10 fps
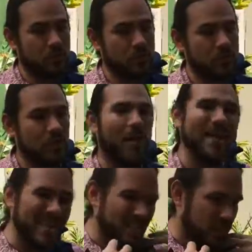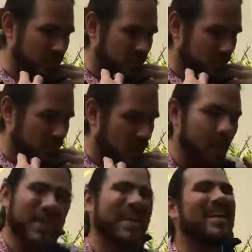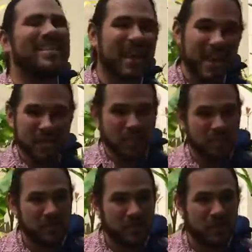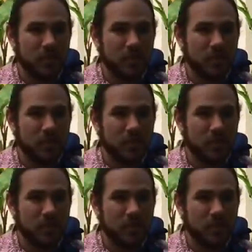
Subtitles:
foods. It might ingest them, but it cannot digest them.